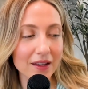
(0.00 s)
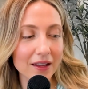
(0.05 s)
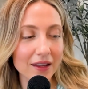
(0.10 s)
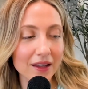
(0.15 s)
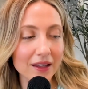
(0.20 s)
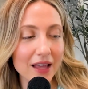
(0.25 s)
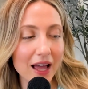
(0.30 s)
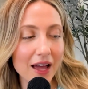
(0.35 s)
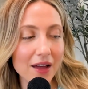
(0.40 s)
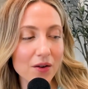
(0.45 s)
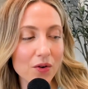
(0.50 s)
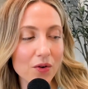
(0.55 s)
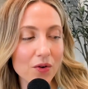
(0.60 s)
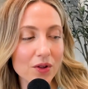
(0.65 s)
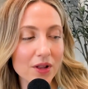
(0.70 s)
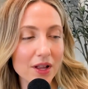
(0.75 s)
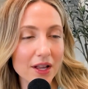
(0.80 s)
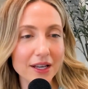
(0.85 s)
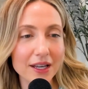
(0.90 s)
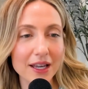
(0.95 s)
That whole
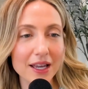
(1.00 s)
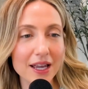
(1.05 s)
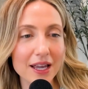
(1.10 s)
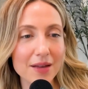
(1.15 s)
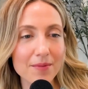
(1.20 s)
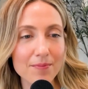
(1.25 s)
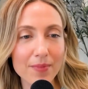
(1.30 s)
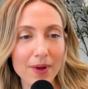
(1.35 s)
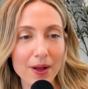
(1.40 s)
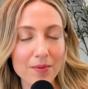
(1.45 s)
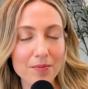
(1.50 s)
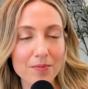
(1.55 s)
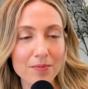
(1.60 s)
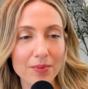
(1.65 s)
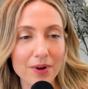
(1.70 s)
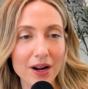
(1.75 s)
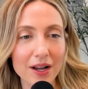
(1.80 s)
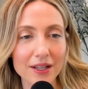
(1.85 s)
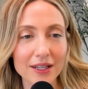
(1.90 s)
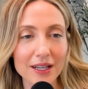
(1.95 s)
like inbound
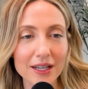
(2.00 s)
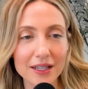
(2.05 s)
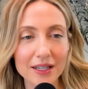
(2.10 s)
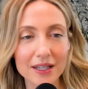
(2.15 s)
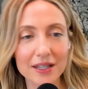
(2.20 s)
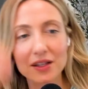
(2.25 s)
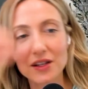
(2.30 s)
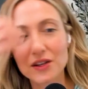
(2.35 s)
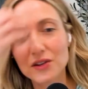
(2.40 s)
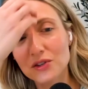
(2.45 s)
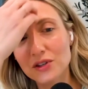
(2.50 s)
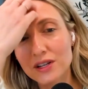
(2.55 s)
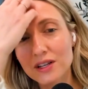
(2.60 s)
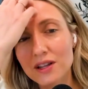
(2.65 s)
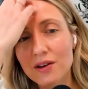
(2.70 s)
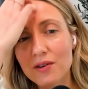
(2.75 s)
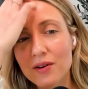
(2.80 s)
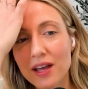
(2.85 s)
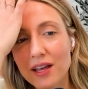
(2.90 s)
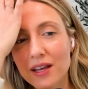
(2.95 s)
process is usually
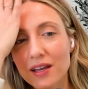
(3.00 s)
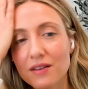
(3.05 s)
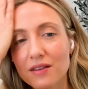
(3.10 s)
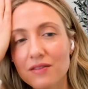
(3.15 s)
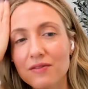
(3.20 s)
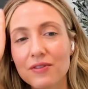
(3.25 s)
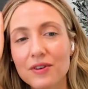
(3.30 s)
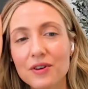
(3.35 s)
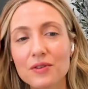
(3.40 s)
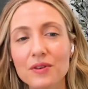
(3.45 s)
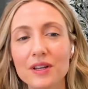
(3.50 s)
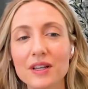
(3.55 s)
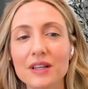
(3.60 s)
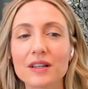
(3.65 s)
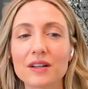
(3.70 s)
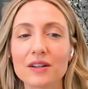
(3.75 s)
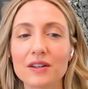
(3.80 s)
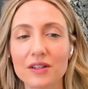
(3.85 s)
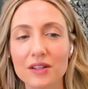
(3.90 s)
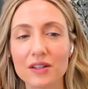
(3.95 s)
low hanging fruit because
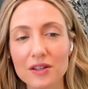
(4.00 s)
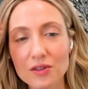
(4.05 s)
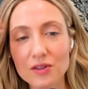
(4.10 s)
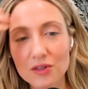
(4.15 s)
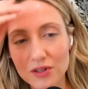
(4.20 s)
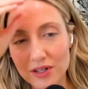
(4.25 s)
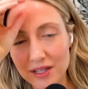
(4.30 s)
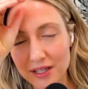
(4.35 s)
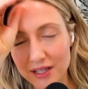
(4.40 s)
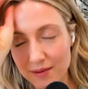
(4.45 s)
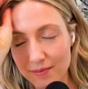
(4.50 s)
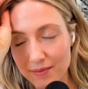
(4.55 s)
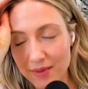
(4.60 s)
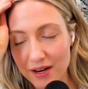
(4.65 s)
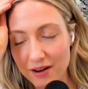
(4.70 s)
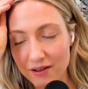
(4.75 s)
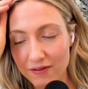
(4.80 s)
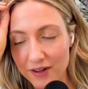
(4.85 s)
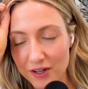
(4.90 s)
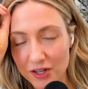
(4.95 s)
there's usually some
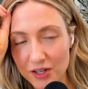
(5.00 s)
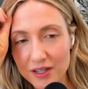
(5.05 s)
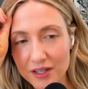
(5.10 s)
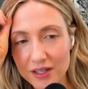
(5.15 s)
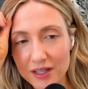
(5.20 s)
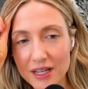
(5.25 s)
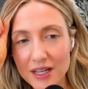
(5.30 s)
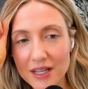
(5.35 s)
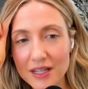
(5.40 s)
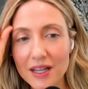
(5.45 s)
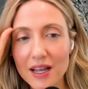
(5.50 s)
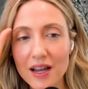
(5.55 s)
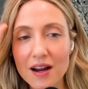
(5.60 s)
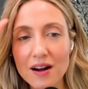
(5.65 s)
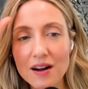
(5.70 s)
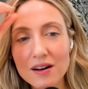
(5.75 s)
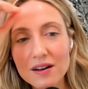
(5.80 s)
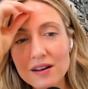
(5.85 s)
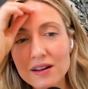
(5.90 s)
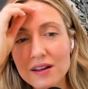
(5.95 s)
inefficiencies
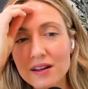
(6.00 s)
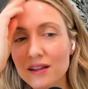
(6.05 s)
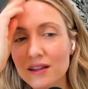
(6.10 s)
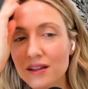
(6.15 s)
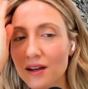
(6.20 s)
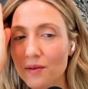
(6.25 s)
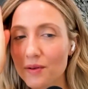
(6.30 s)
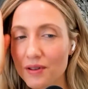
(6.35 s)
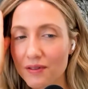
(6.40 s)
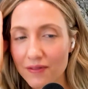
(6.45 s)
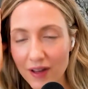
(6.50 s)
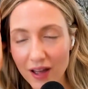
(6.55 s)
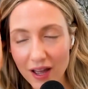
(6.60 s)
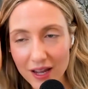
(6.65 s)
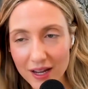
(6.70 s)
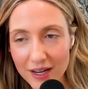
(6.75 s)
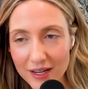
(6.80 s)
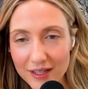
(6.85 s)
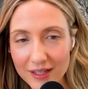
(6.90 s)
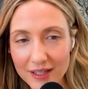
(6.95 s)
there that we
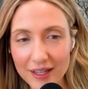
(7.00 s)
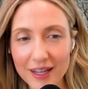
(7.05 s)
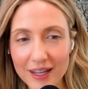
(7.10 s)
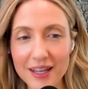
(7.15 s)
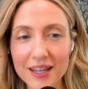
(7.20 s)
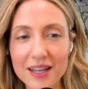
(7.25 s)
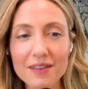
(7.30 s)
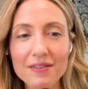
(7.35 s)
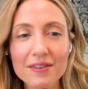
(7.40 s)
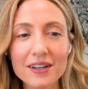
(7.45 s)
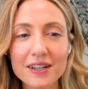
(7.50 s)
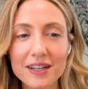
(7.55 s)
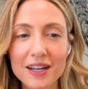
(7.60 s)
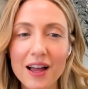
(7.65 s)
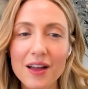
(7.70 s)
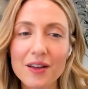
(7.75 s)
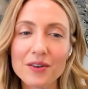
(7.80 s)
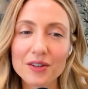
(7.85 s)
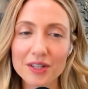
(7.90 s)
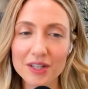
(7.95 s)
find. Like even
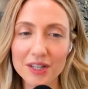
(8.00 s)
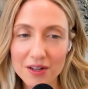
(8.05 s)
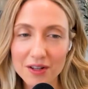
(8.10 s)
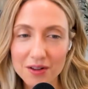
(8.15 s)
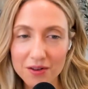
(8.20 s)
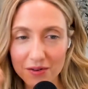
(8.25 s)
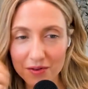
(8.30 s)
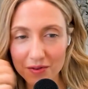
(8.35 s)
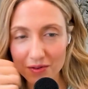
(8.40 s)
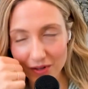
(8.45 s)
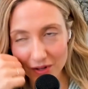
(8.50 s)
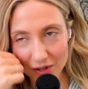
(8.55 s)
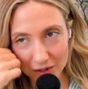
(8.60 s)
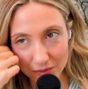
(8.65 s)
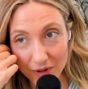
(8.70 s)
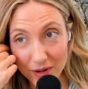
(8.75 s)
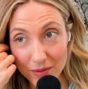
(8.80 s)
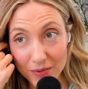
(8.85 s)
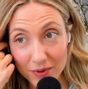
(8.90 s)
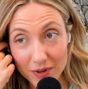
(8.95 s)
down to there's
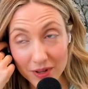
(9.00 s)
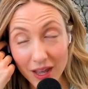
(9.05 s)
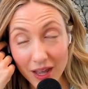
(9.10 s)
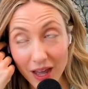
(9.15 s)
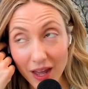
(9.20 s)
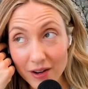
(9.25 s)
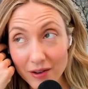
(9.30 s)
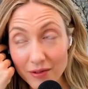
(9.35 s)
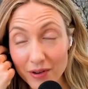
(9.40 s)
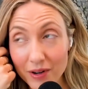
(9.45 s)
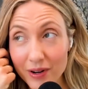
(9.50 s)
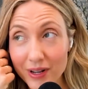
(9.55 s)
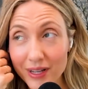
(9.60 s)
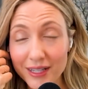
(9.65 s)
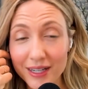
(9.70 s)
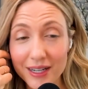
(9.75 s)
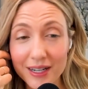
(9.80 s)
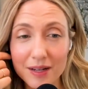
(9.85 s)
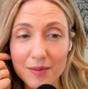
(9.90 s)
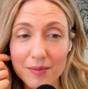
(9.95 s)
people that are
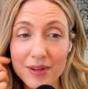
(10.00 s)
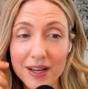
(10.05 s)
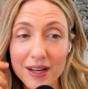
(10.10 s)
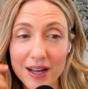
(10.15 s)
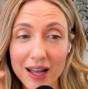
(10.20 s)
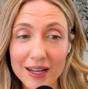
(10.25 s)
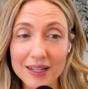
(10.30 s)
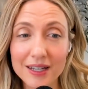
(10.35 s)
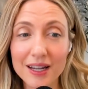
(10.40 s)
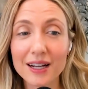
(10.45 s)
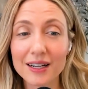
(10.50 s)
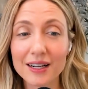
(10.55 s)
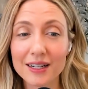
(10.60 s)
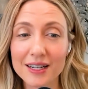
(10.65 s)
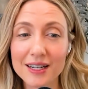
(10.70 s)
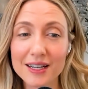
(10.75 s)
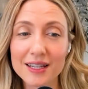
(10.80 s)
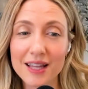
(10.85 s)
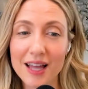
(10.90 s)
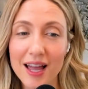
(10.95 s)
requesting to be
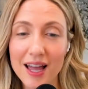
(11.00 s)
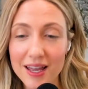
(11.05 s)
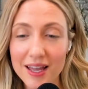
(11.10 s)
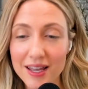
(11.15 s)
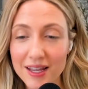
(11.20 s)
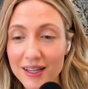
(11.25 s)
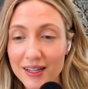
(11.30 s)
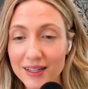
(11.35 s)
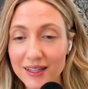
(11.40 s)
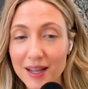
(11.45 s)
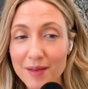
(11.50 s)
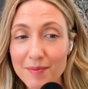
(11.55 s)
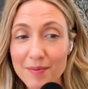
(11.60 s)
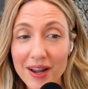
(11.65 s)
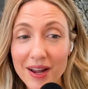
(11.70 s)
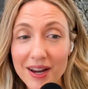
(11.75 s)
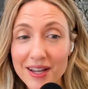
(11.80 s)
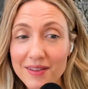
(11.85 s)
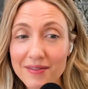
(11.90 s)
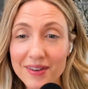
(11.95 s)
contacted that they
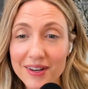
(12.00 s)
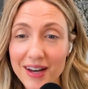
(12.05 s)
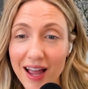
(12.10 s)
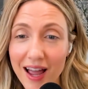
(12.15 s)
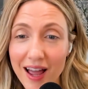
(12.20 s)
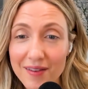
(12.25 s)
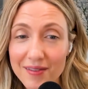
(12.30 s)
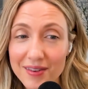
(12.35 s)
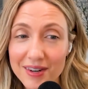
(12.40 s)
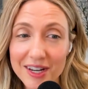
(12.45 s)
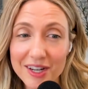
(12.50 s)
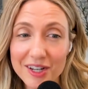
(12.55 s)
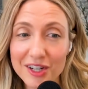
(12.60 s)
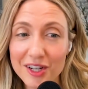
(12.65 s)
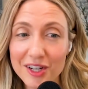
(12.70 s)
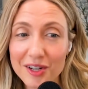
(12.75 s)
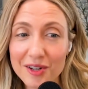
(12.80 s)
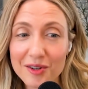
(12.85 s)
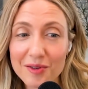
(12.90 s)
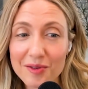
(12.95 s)
might even have an
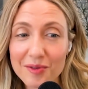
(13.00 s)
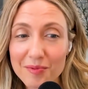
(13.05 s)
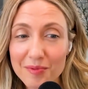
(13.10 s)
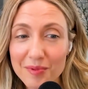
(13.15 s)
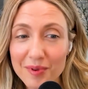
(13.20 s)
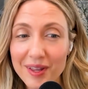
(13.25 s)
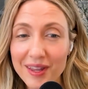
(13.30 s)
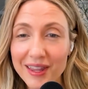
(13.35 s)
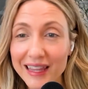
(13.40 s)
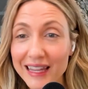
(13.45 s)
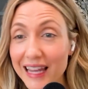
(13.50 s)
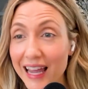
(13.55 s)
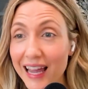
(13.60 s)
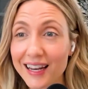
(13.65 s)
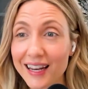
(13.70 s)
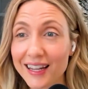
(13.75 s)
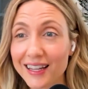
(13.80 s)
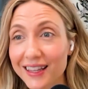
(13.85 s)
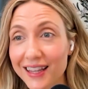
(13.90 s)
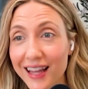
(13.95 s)
issue with
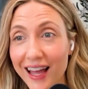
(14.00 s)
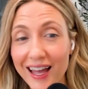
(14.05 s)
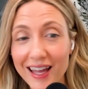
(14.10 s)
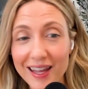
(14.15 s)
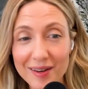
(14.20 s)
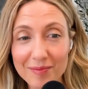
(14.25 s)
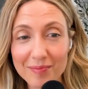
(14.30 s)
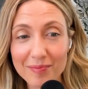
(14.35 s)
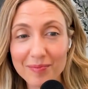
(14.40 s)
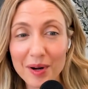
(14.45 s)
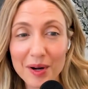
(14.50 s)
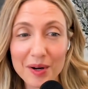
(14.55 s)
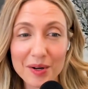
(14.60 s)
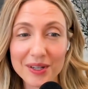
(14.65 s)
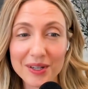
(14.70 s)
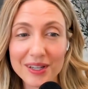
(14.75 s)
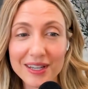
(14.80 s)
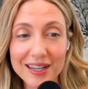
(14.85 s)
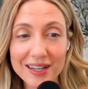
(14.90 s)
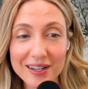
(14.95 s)
getting that
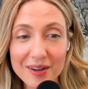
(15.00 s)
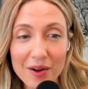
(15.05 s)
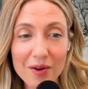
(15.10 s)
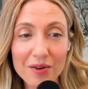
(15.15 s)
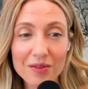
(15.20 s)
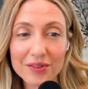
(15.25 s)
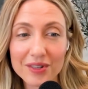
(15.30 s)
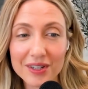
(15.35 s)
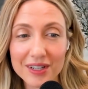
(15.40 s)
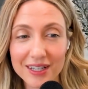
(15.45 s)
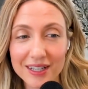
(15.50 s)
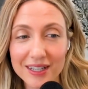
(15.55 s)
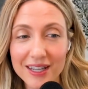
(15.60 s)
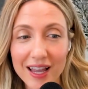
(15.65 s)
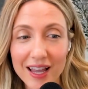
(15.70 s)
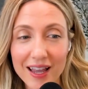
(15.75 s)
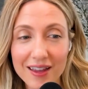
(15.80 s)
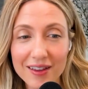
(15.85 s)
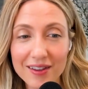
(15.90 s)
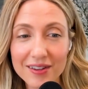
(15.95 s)
person over to
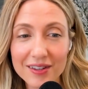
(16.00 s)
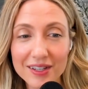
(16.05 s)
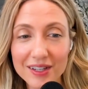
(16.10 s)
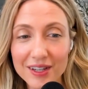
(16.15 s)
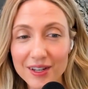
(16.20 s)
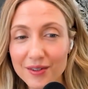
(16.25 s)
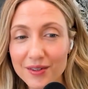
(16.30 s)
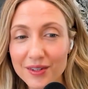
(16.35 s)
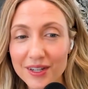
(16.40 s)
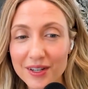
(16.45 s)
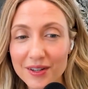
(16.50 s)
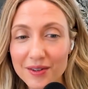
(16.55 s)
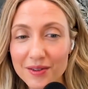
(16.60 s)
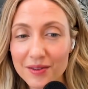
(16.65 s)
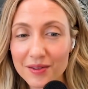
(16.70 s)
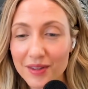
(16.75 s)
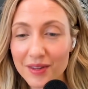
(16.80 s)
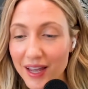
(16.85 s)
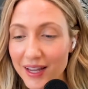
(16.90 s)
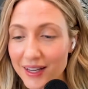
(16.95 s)
sales due
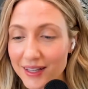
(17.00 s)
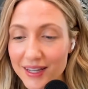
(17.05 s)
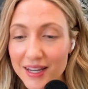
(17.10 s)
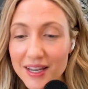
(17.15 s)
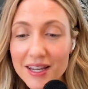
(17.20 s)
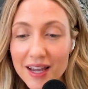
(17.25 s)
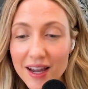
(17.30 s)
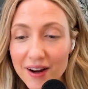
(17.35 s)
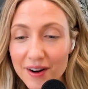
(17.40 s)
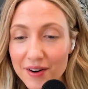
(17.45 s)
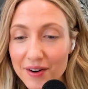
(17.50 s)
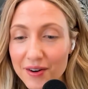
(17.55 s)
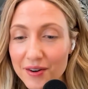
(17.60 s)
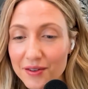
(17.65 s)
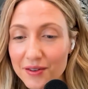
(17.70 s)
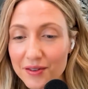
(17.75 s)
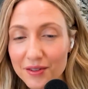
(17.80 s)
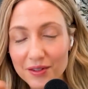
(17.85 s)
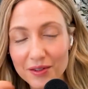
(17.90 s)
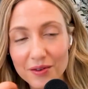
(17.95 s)
to like sync
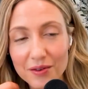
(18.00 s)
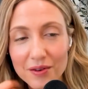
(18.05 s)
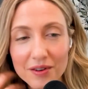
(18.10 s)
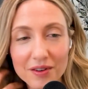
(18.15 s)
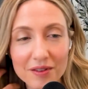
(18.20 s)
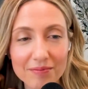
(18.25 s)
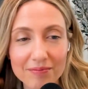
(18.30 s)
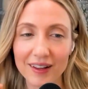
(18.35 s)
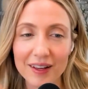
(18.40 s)
errors or